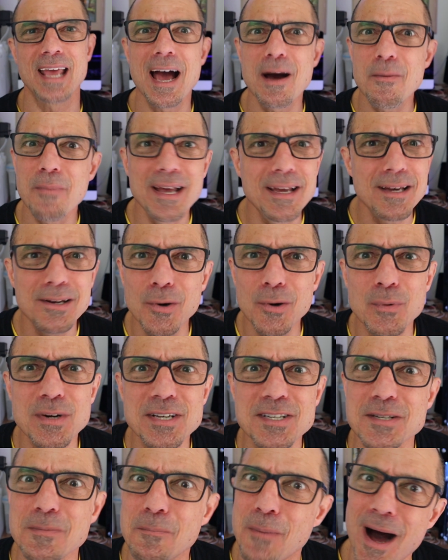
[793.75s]
how am I going to
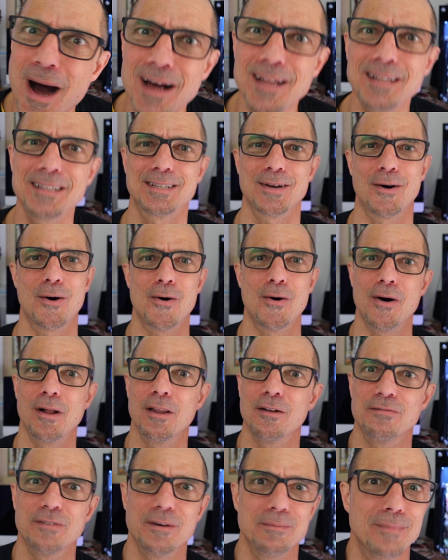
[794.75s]
respond to
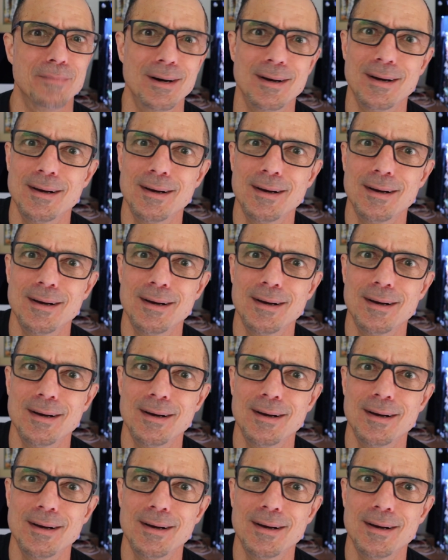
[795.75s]
all of them?